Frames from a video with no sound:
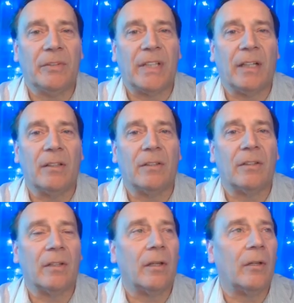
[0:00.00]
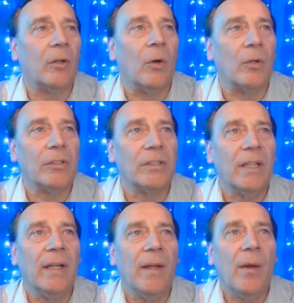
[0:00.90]
second uh, course,
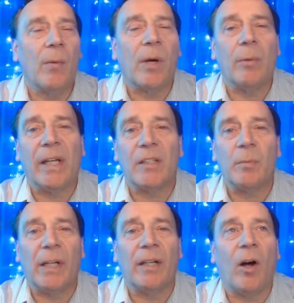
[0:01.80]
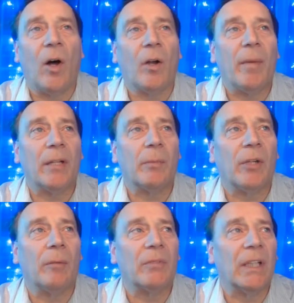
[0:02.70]
where we explain all about
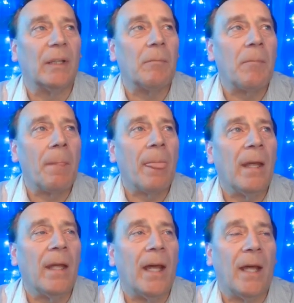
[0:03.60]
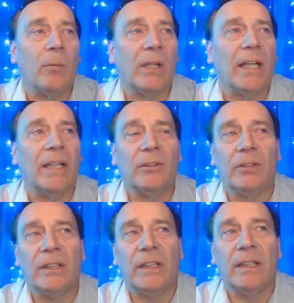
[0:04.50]
prompting and we'll get into
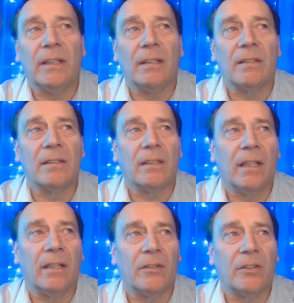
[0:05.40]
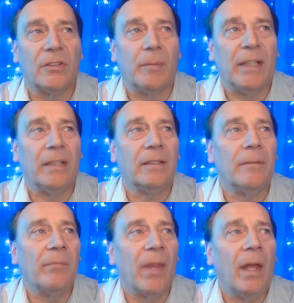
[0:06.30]
the details in just a minute.
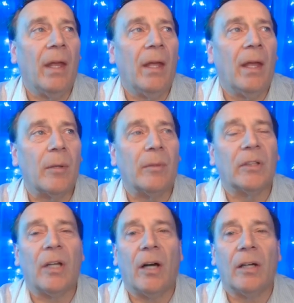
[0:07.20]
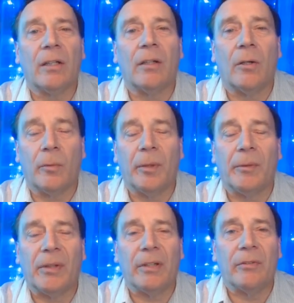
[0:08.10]
We will talk or we
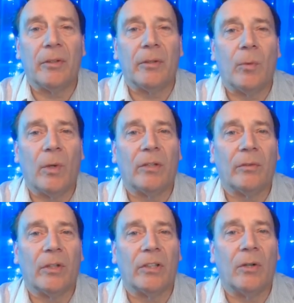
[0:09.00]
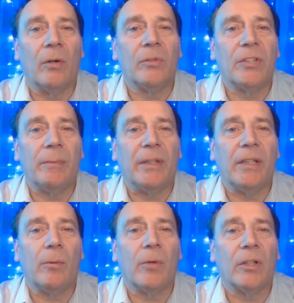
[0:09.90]
will give you one of our own
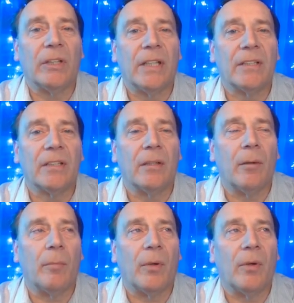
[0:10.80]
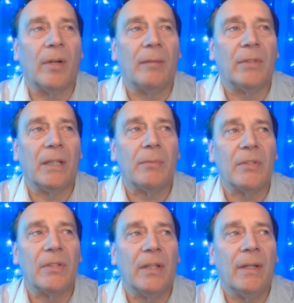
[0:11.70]
GPT work desk program
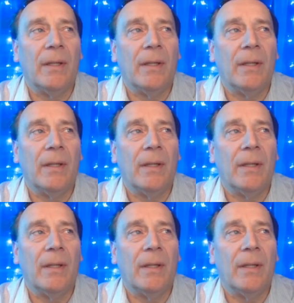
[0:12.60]
tips.